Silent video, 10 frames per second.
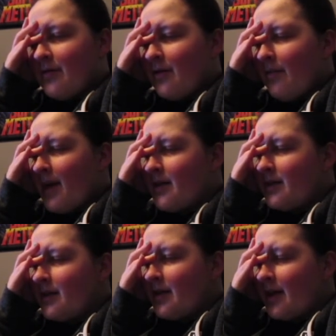the
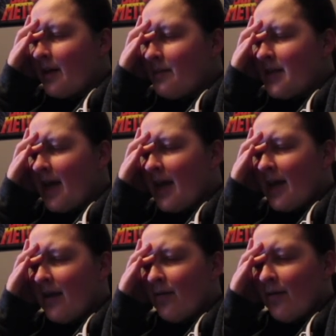medicine that I'm
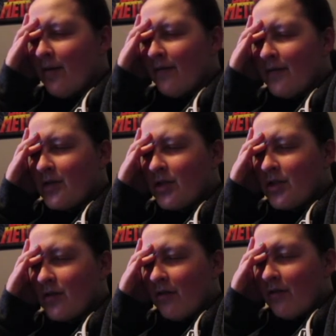taking, or if it's
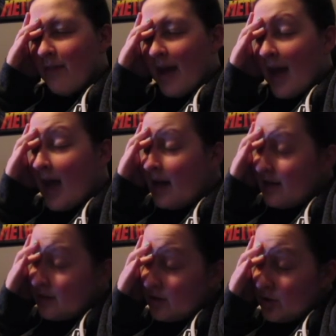just all in my head.
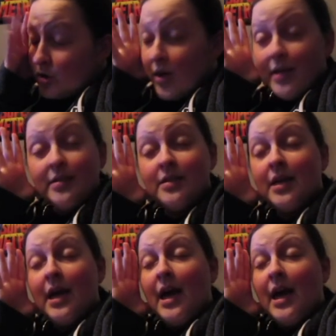Is it stress?